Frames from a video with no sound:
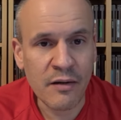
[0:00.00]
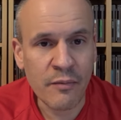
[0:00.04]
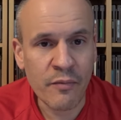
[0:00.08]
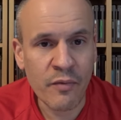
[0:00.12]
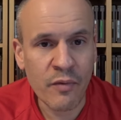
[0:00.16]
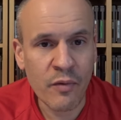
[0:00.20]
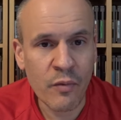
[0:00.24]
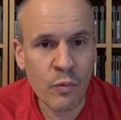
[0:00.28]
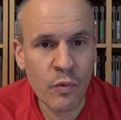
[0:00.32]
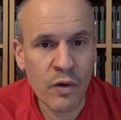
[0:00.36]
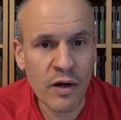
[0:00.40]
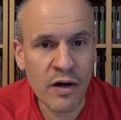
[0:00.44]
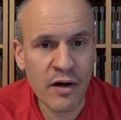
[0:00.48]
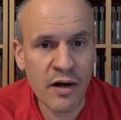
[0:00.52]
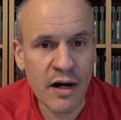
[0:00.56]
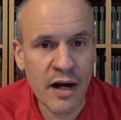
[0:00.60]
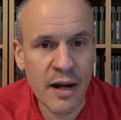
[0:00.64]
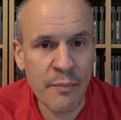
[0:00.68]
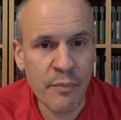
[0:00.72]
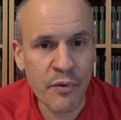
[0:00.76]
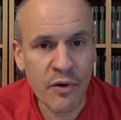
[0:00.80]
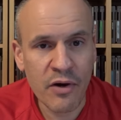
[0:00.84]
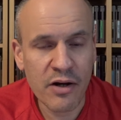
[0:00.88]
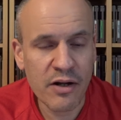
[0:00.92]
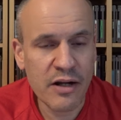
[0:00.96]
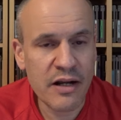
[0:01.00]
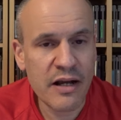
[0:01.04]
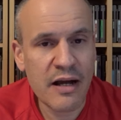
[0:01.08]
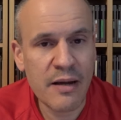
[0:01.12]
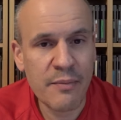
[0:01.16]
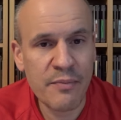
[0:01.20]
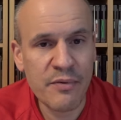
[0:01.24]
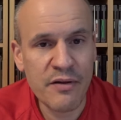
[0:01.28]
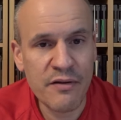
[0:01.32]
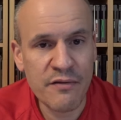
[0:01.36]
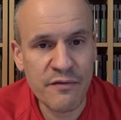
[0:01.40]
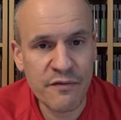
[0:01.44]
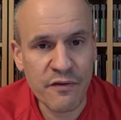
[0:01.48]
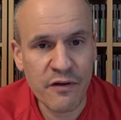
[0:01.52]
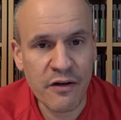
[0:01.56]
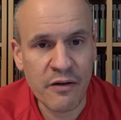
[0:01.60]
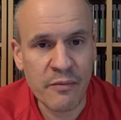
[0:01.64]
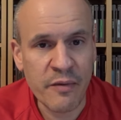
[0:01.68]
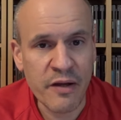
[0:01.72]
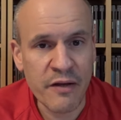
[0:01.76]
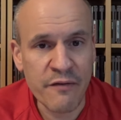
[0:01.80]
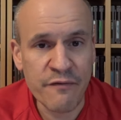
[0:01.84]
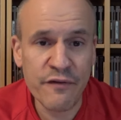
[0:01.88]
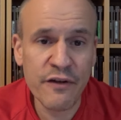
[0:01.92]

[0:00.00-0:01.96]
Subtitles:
where I bought a copy from a